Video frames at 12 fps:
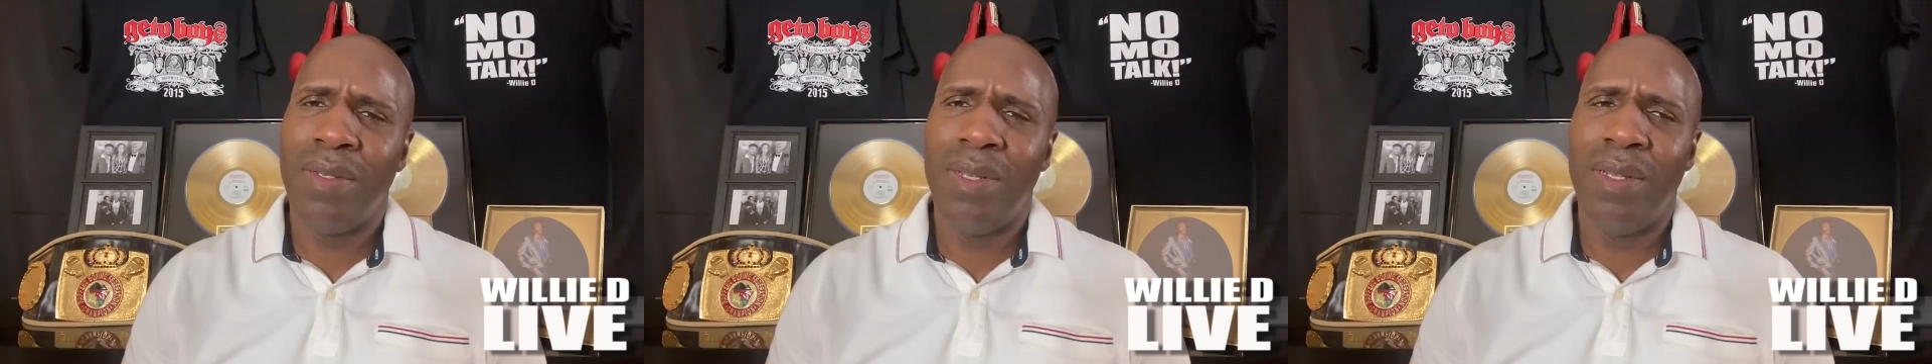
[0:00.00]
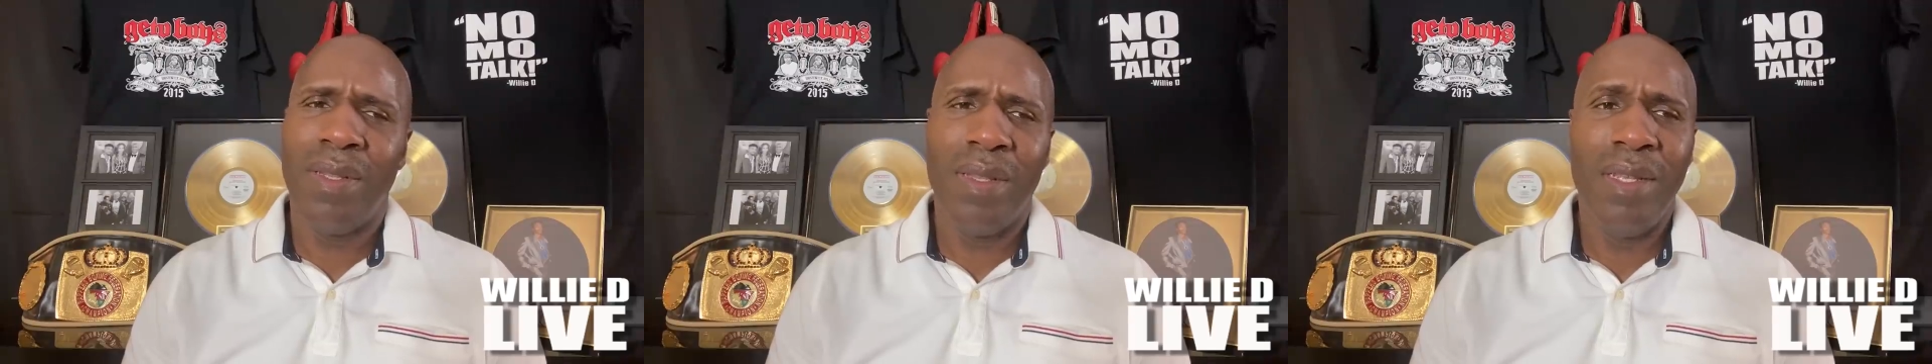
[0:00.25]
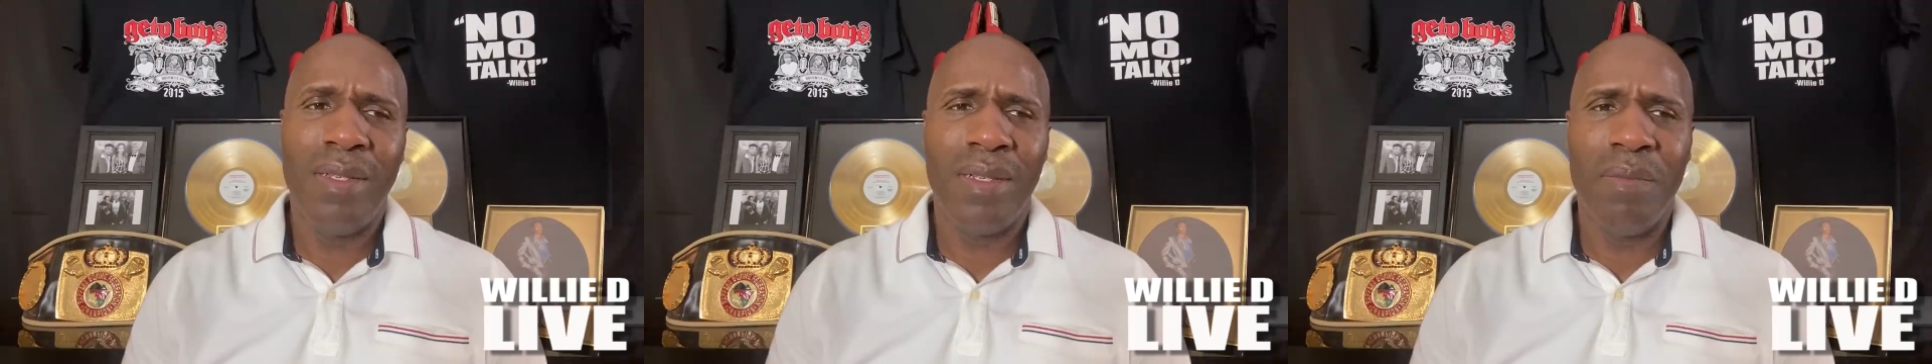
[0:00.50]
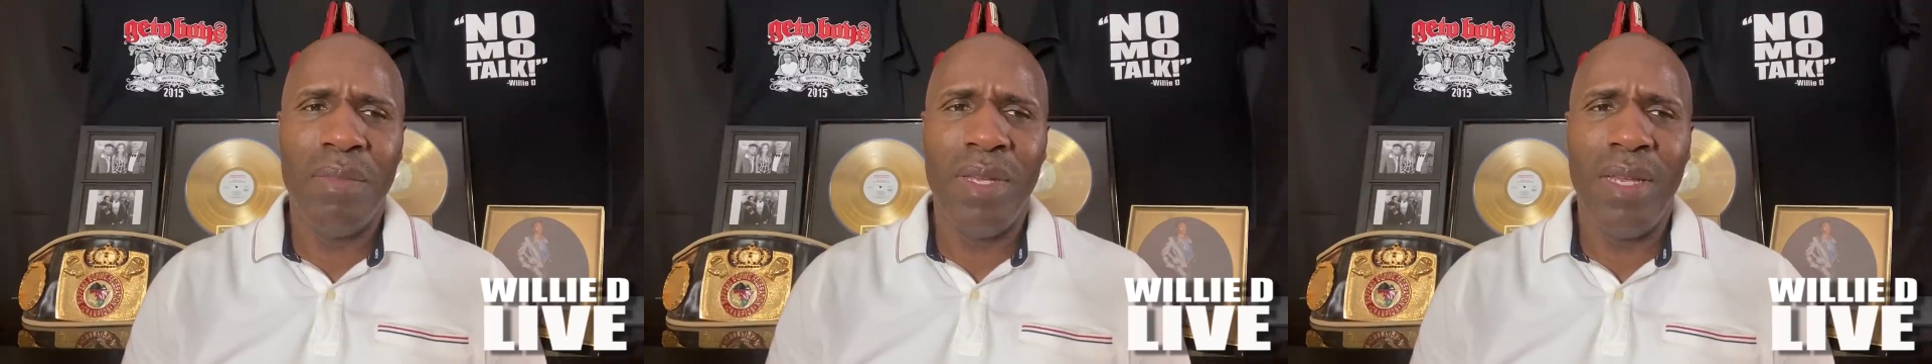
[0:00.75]
This, this
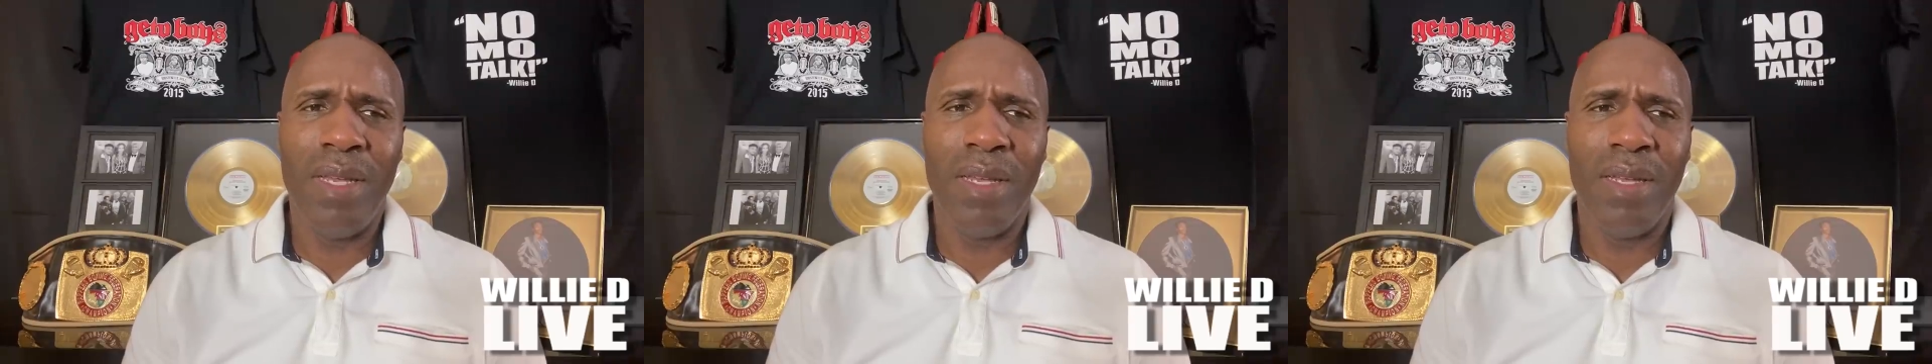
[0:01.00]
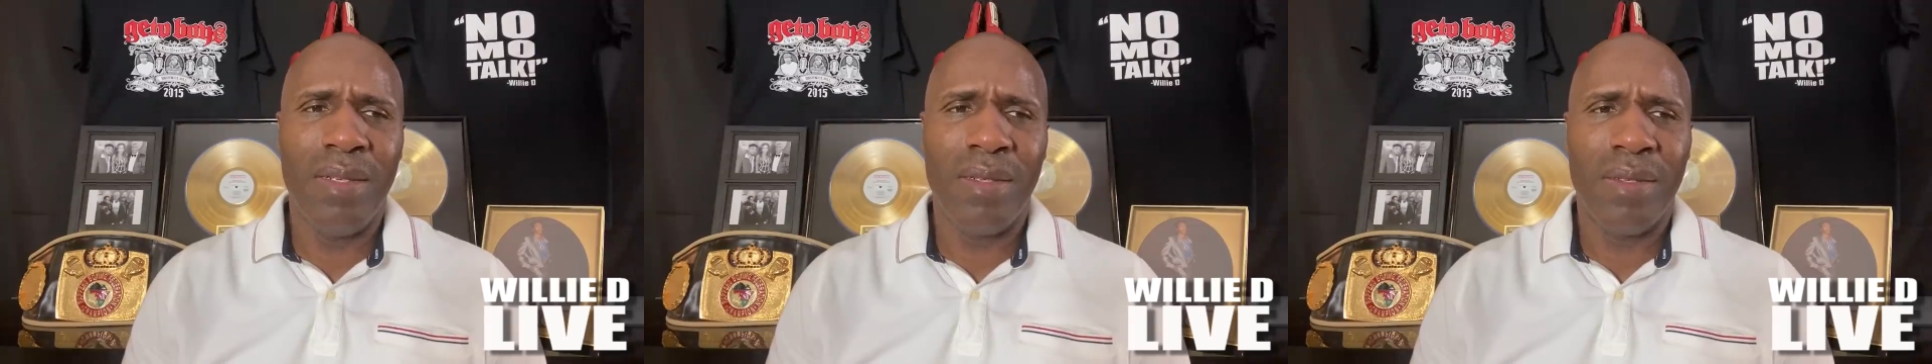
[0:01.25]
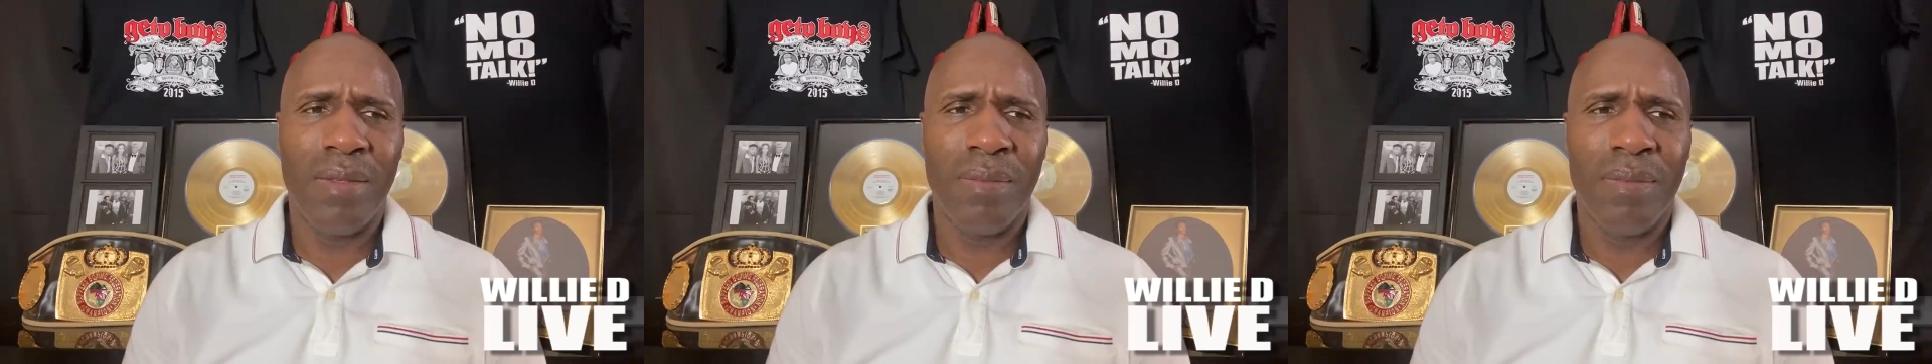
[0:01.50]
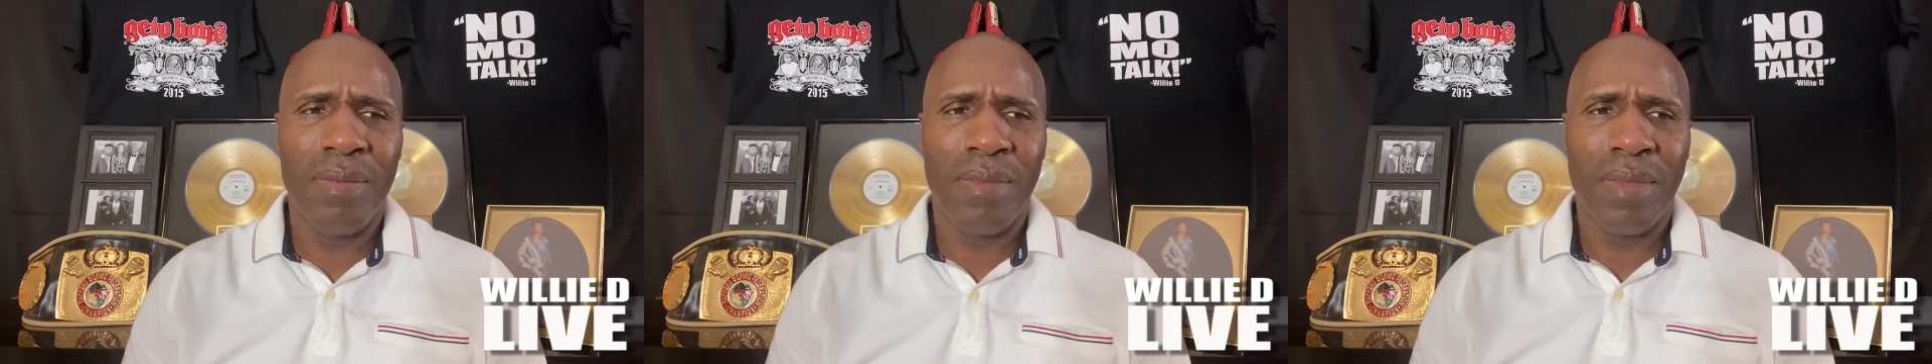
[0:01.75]
to me is
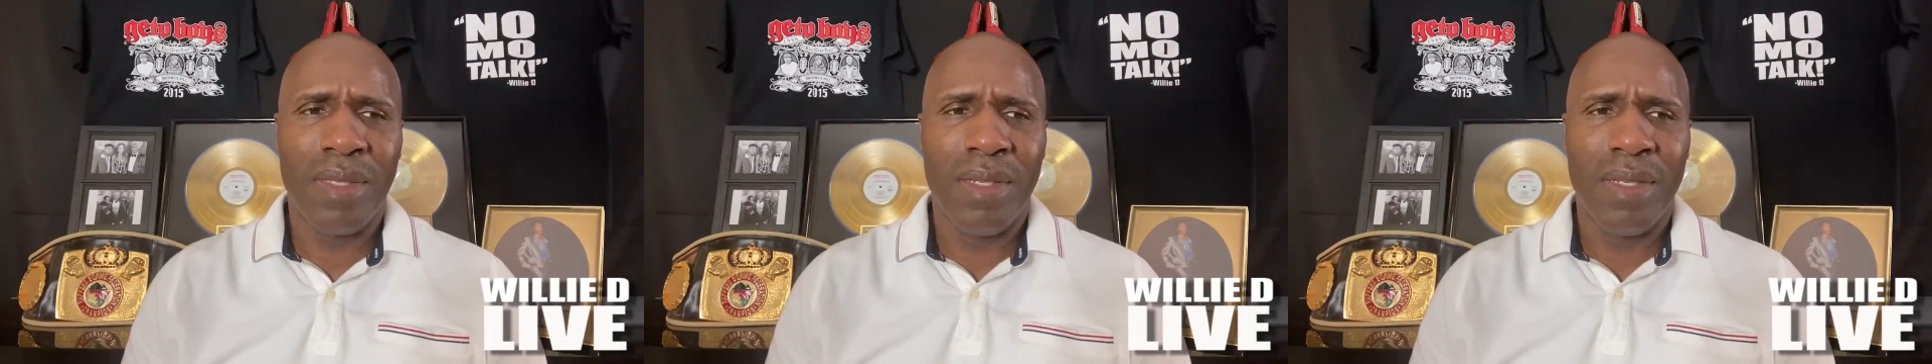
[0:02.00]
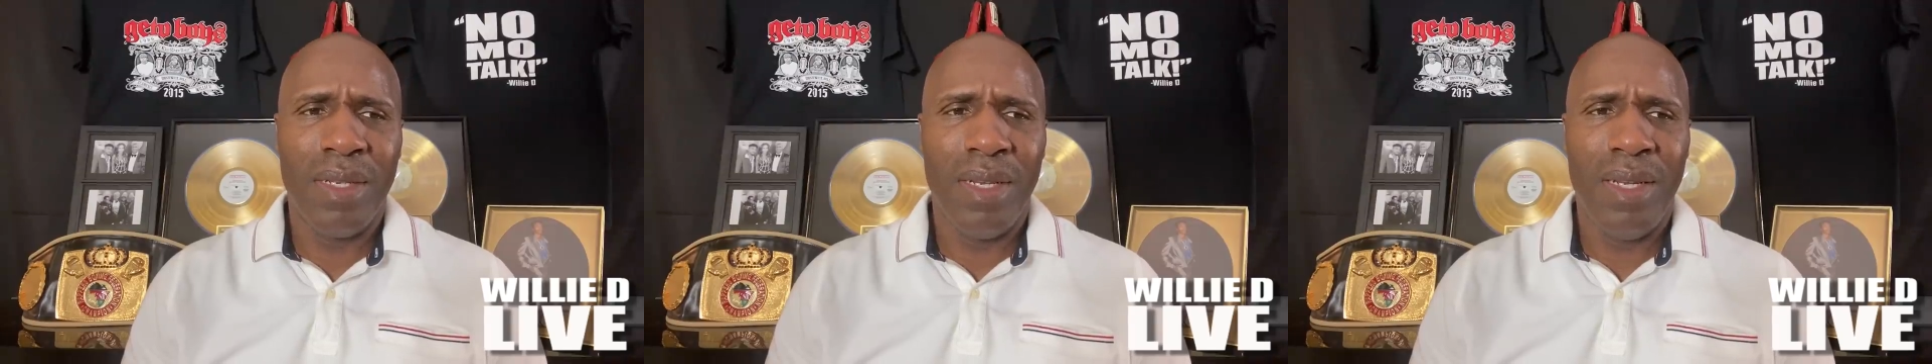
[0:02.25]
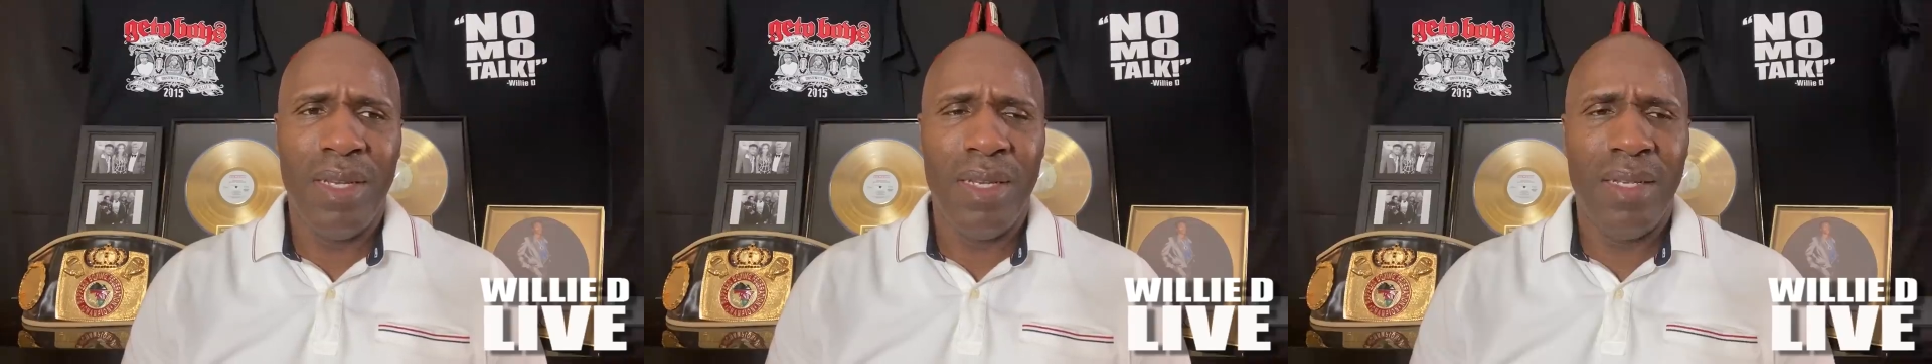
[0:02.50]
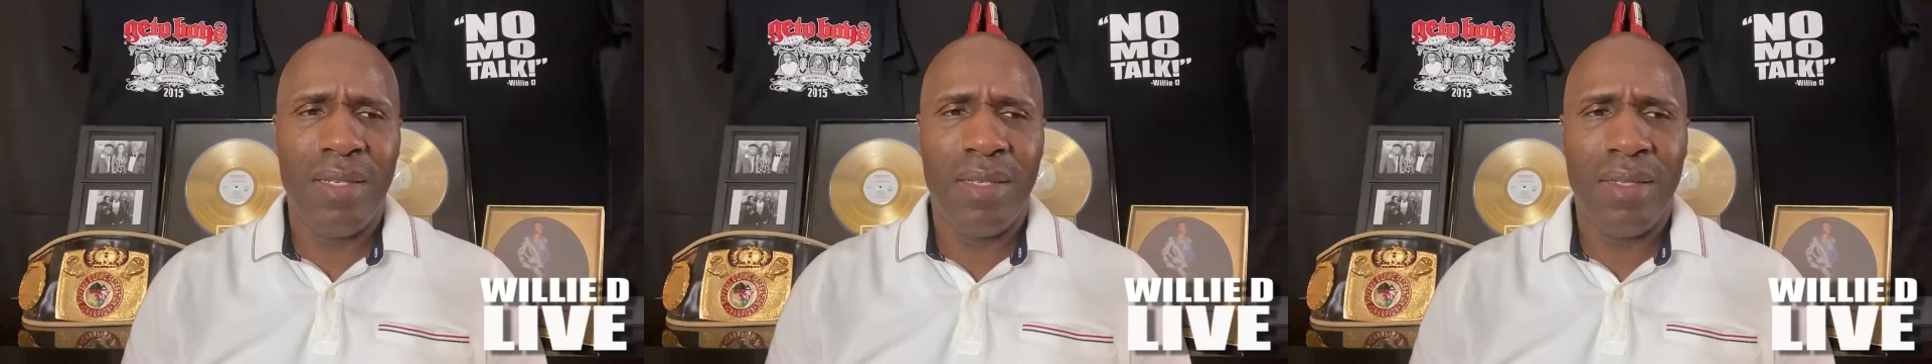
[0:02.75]

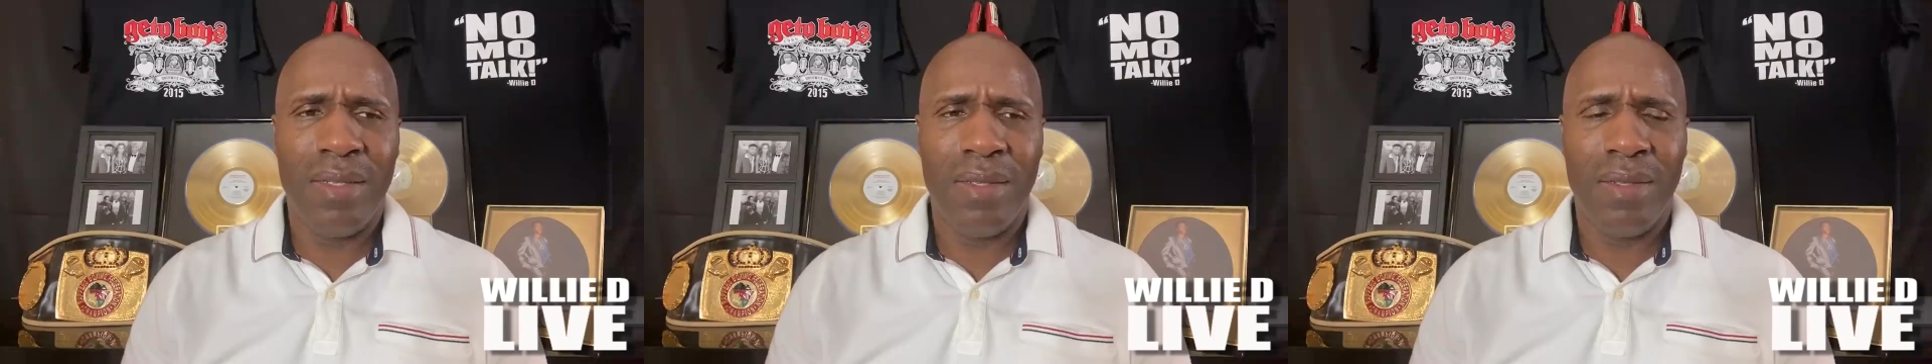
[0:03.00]
is